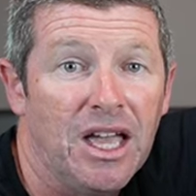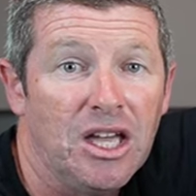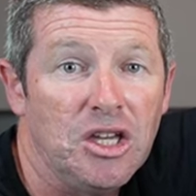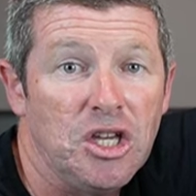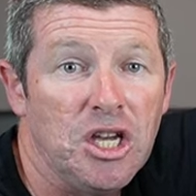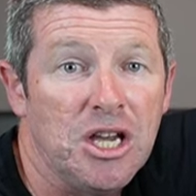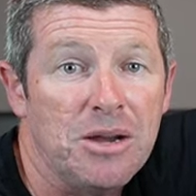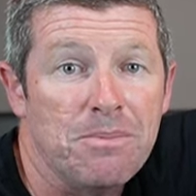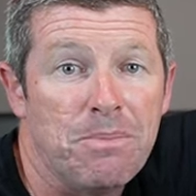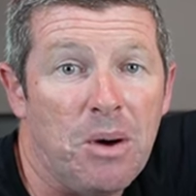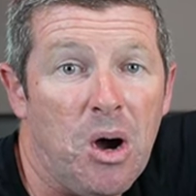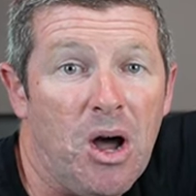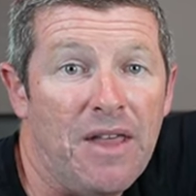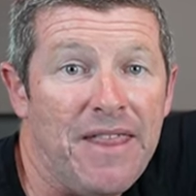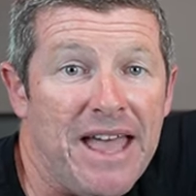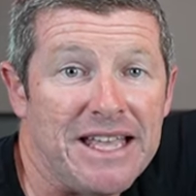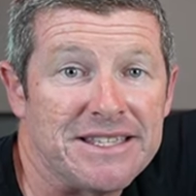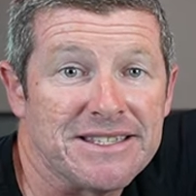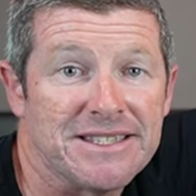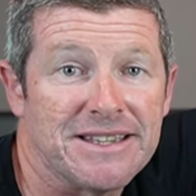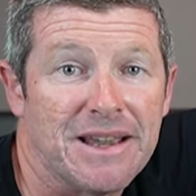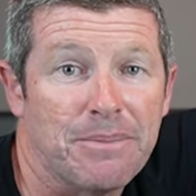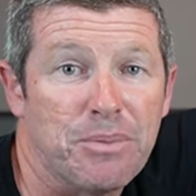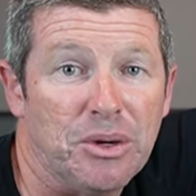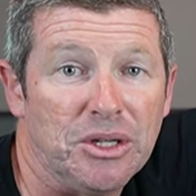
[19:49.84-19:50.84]
You can buy that
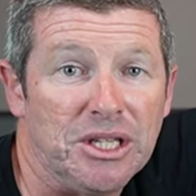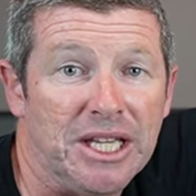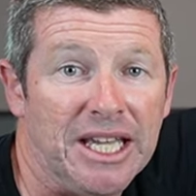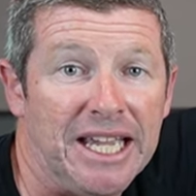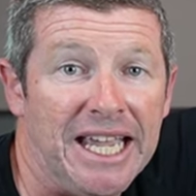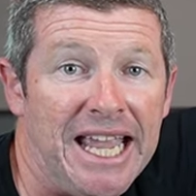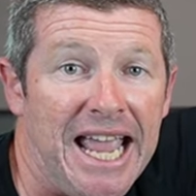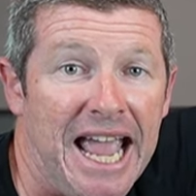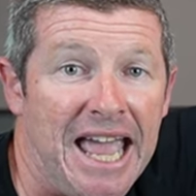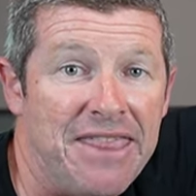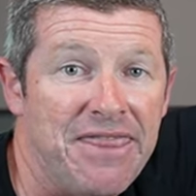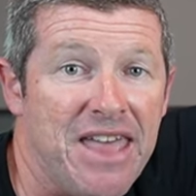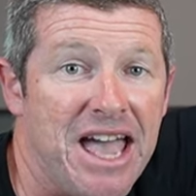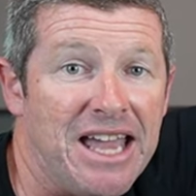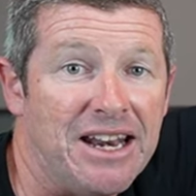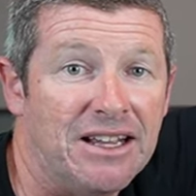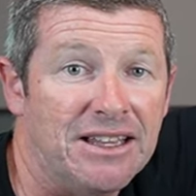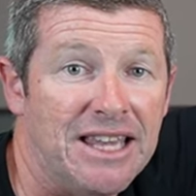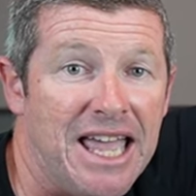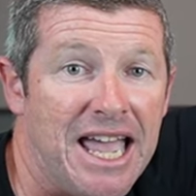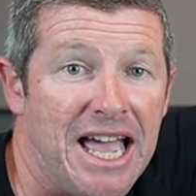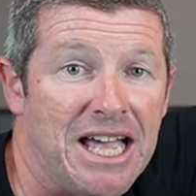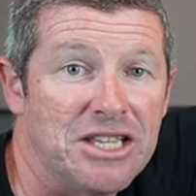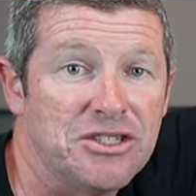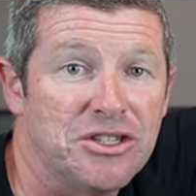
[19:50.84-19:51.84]
separately, and that
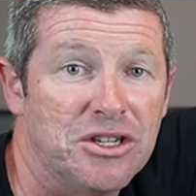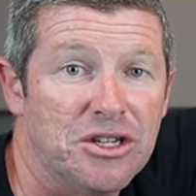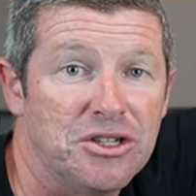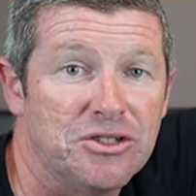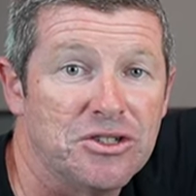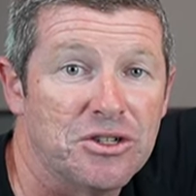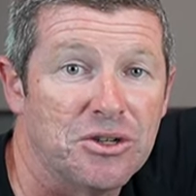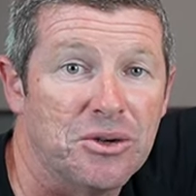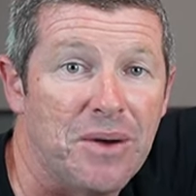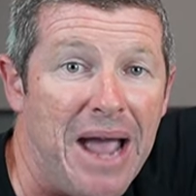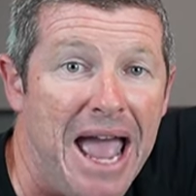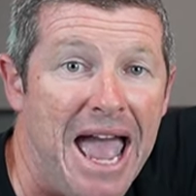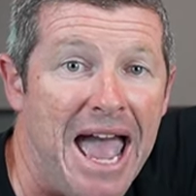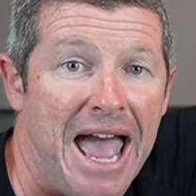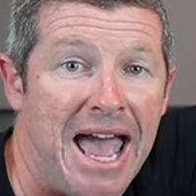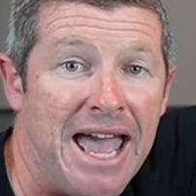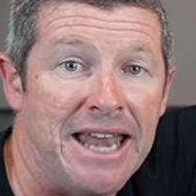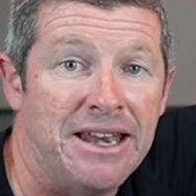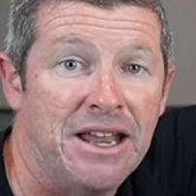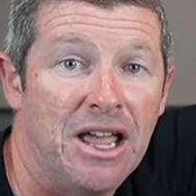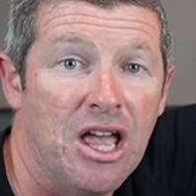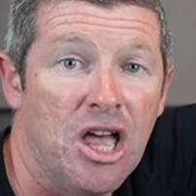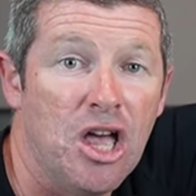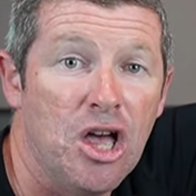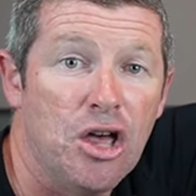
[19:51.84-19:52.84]
allows you to
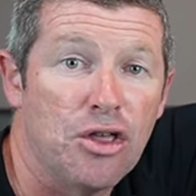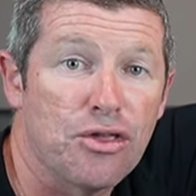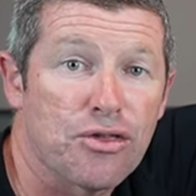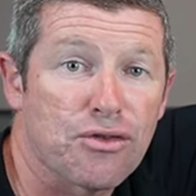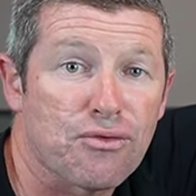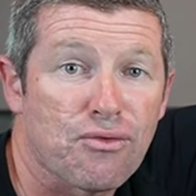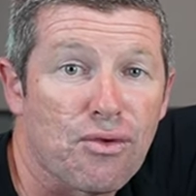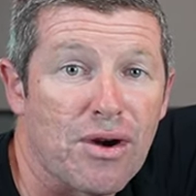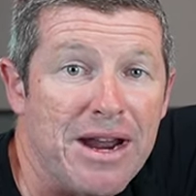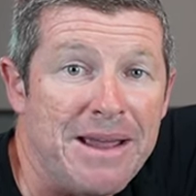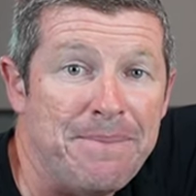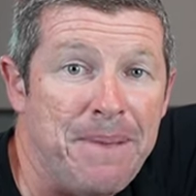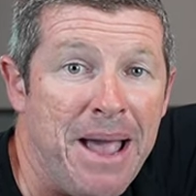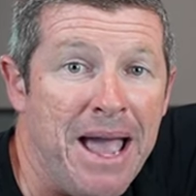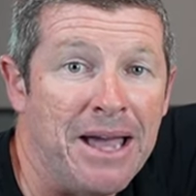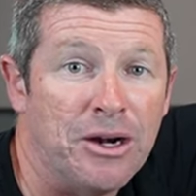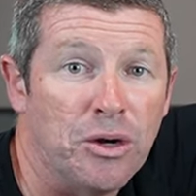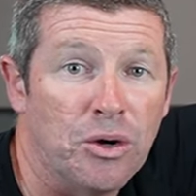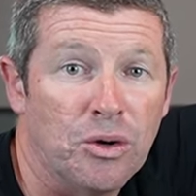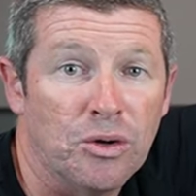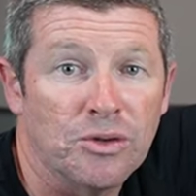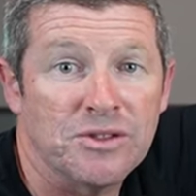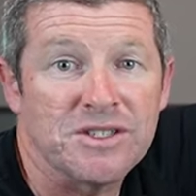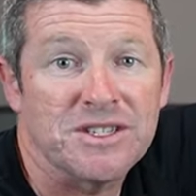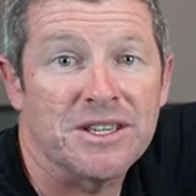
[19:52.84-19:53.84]
add three
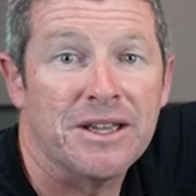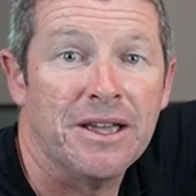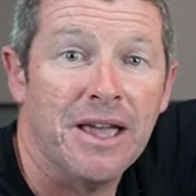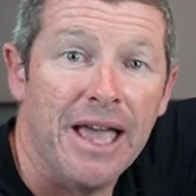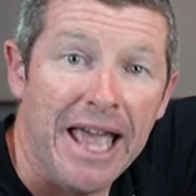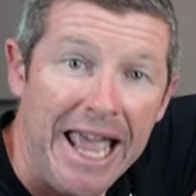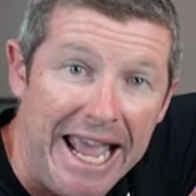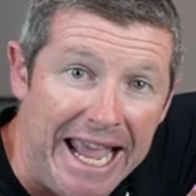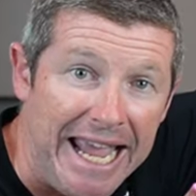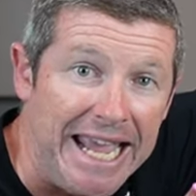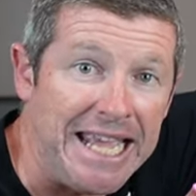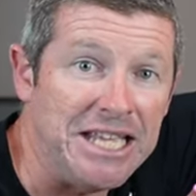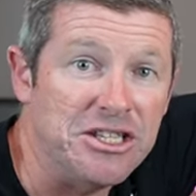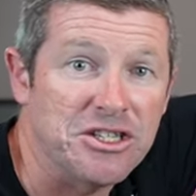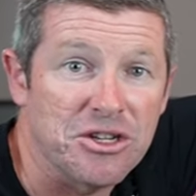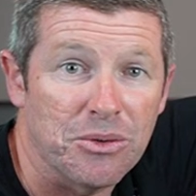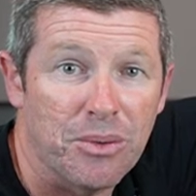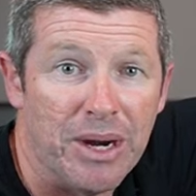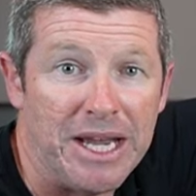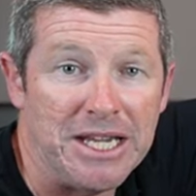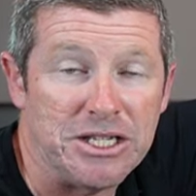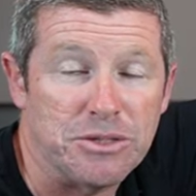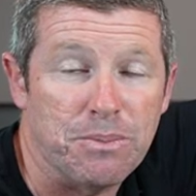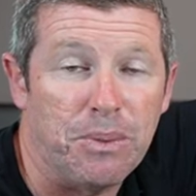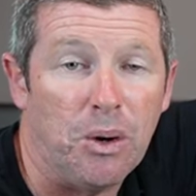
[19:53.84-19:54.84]
panels into
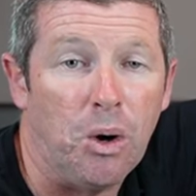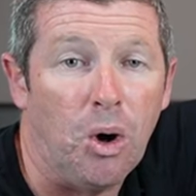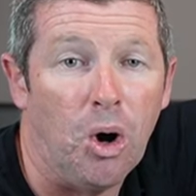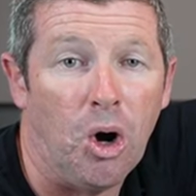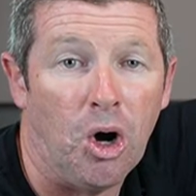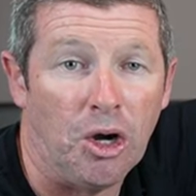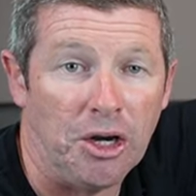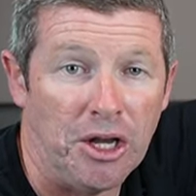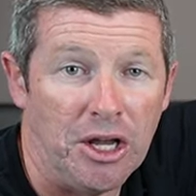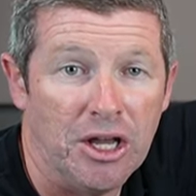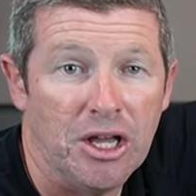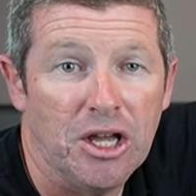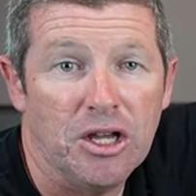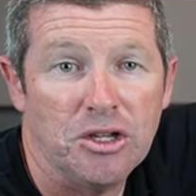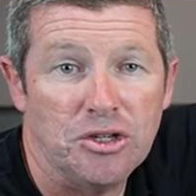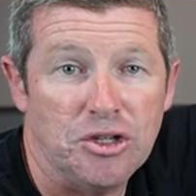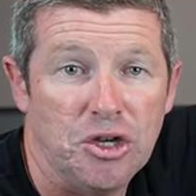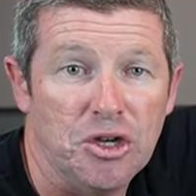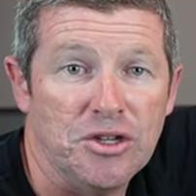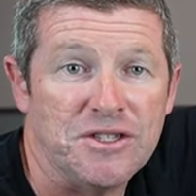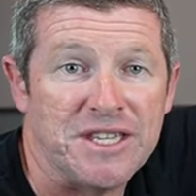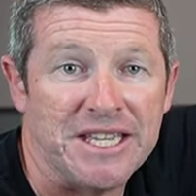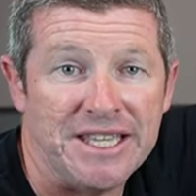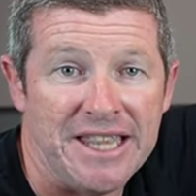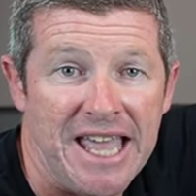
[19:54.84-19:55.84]
each port
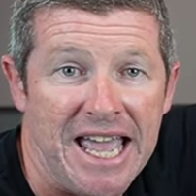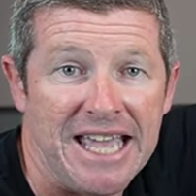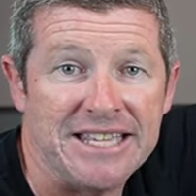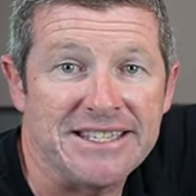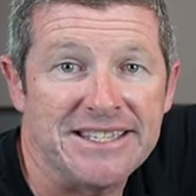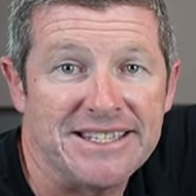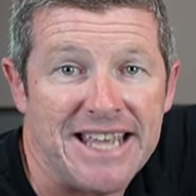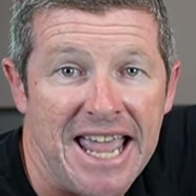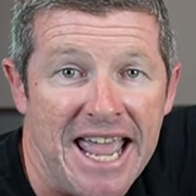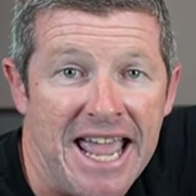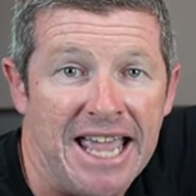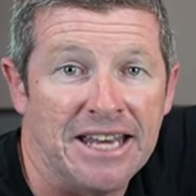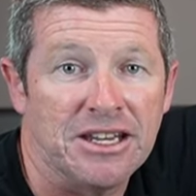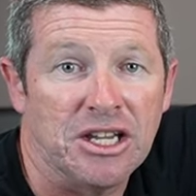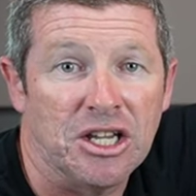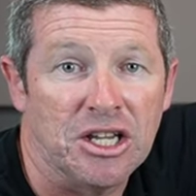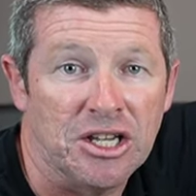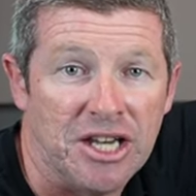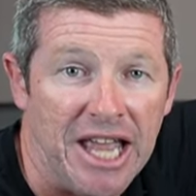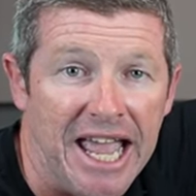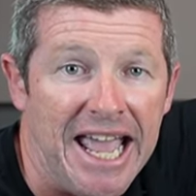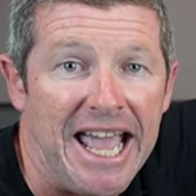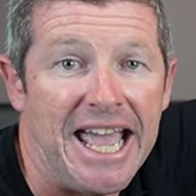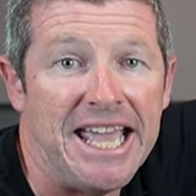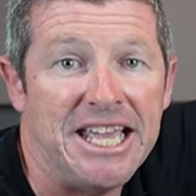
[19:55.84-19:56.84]
using their
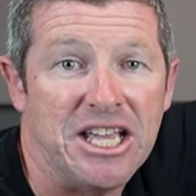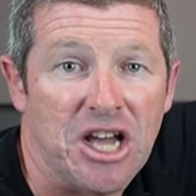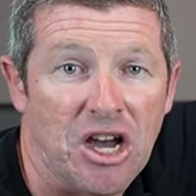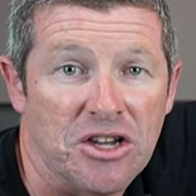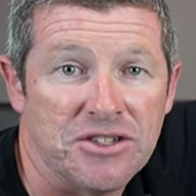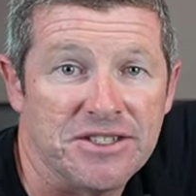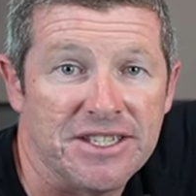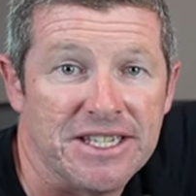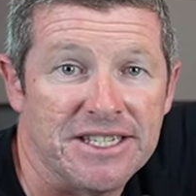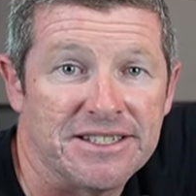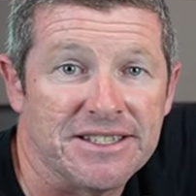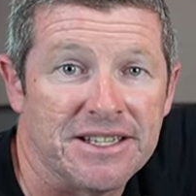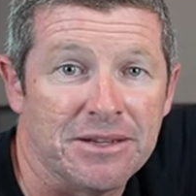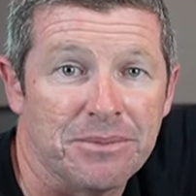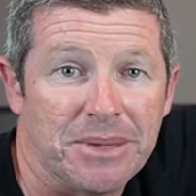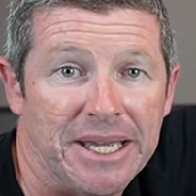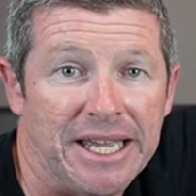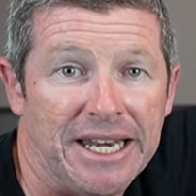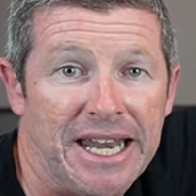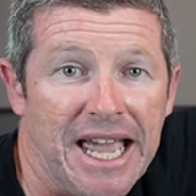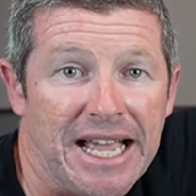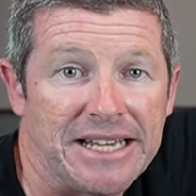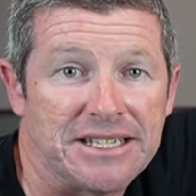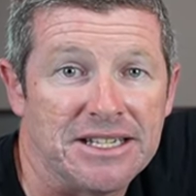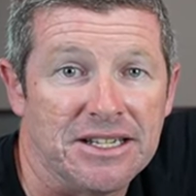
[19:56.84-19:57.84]
standard ecosystem
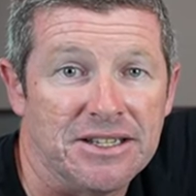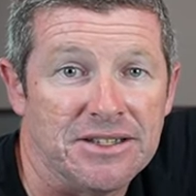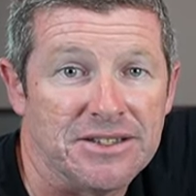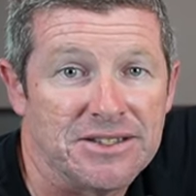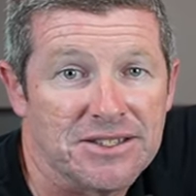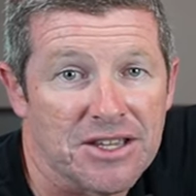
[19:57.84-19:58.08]
connectors.